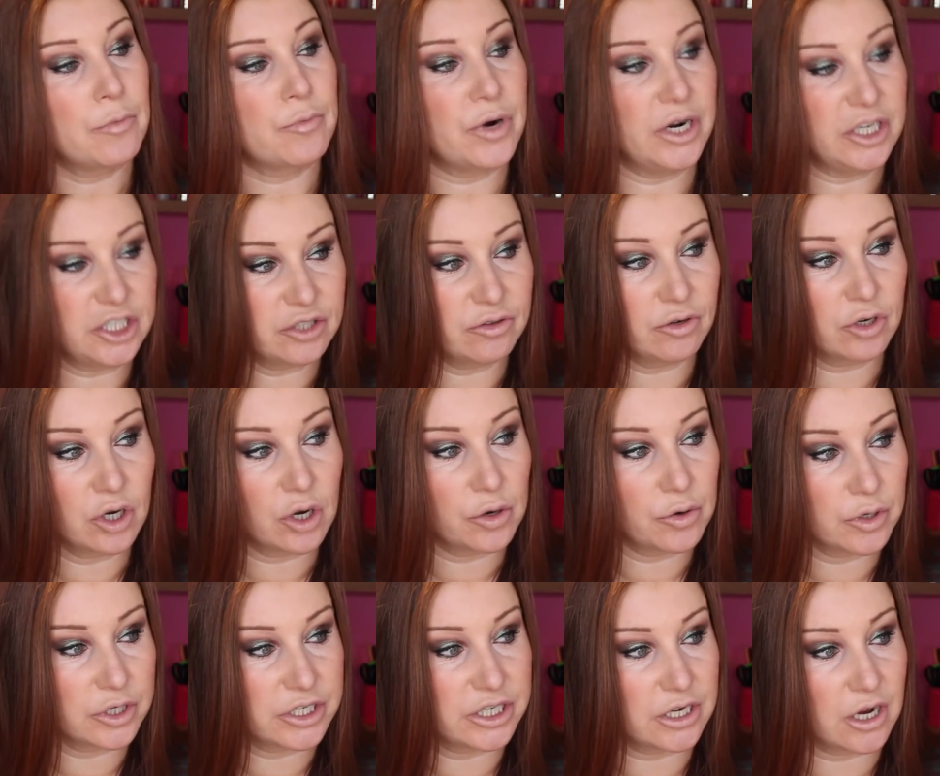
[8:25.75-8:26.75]
pressure on
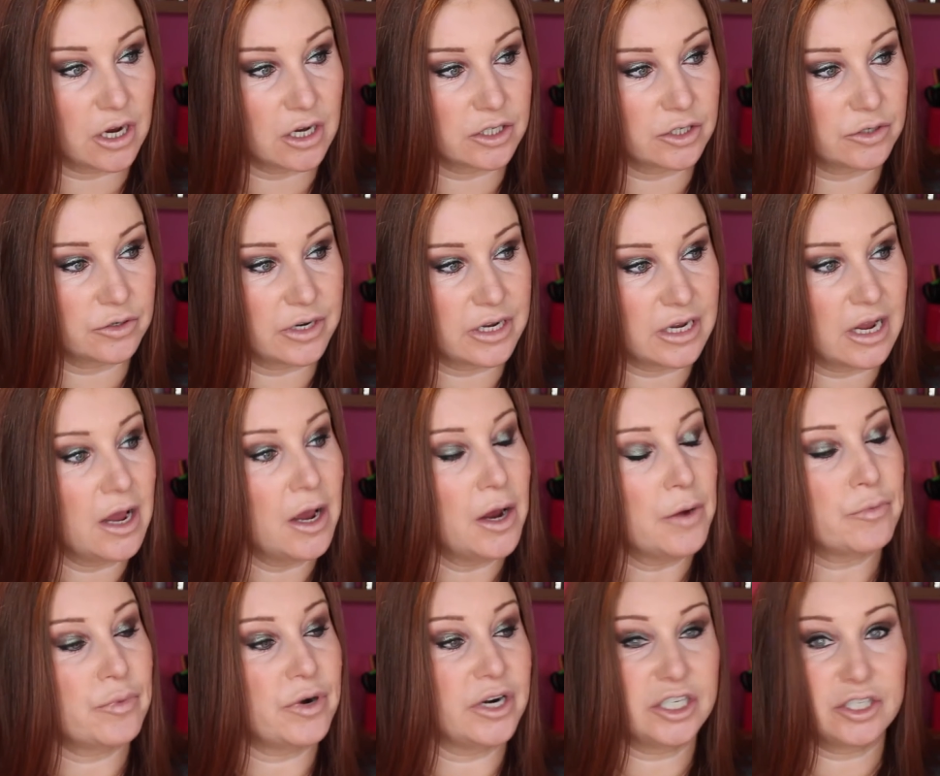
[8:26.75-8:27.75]
carotid artery,
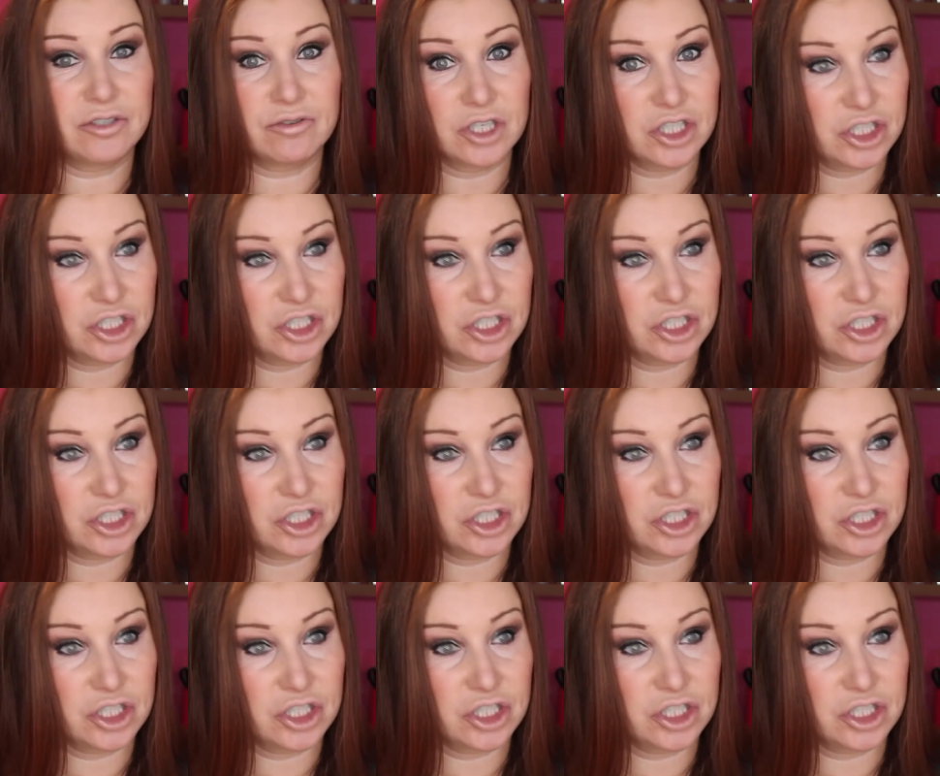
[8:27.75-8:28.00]
pressure